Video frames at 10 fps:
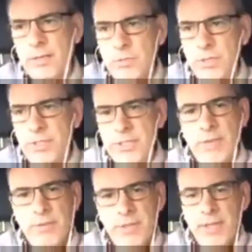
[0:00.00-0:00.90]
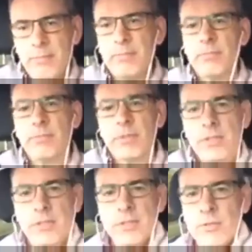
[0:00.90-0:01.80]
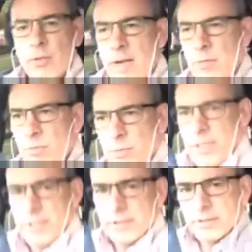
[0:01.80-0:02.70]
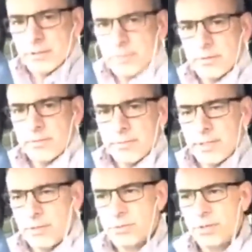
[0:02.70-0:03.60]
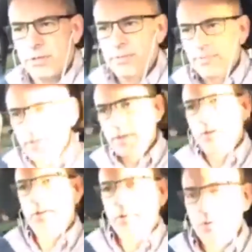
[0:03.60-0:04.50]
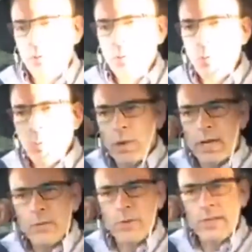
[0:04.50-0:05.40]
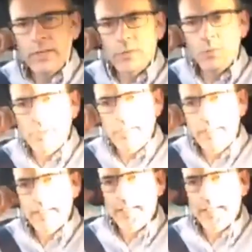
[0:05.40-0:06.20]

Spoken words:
we stay with them. Why when we that was weird. Why when we